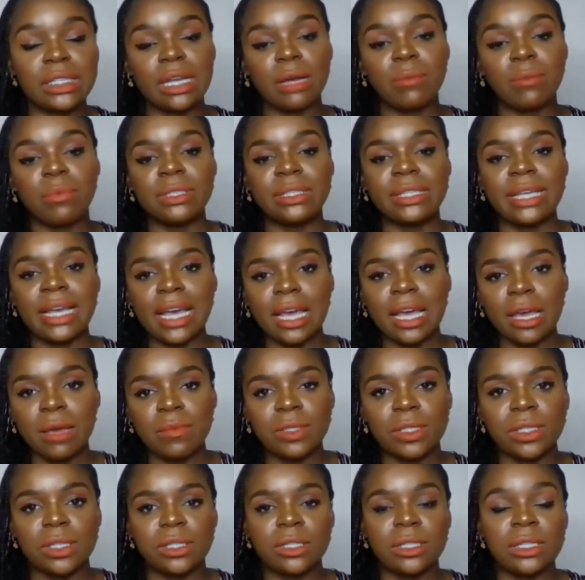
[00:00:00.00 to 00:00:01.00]
type of
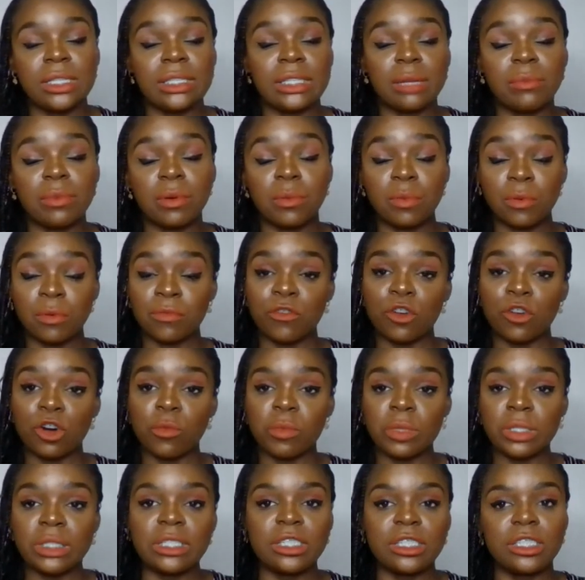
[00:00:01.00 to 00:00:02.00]
times and these type of
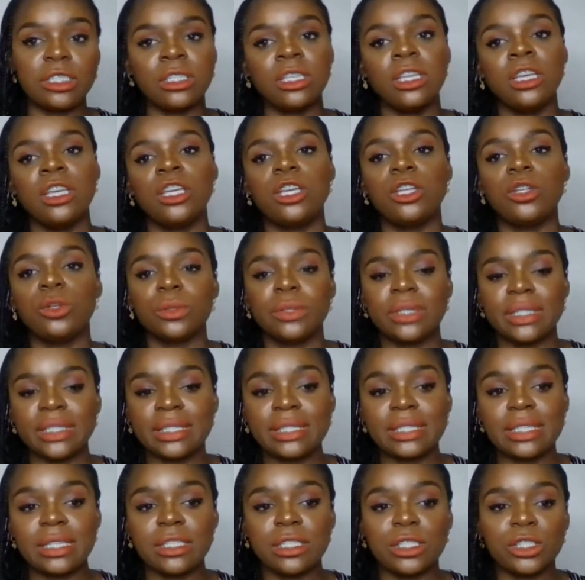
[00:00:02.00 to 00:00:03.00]
performances,
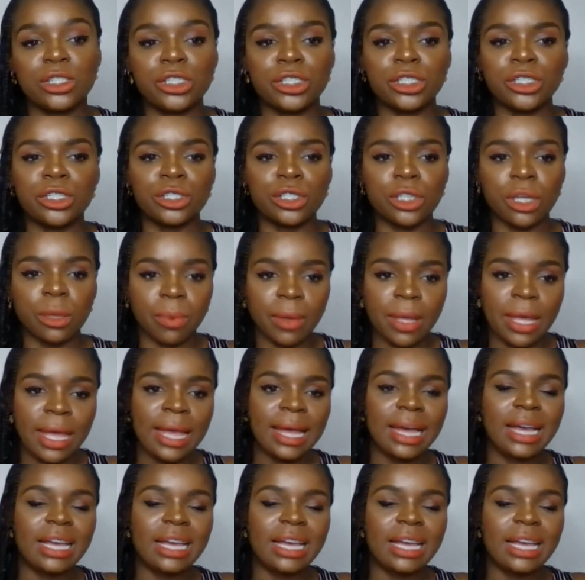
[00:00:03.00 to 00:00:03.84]
this season turns up.